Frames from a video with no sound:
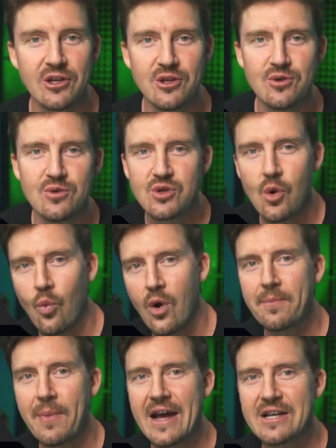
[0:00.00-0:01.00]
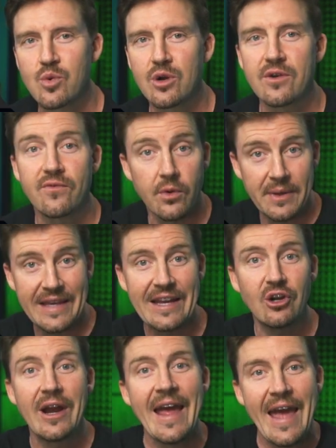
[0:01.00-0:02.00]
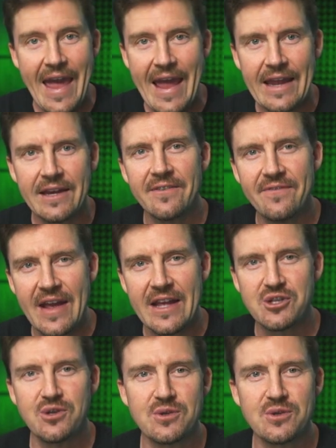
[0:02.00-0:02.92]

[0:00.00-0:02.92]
to use 1Password for beginner and advanced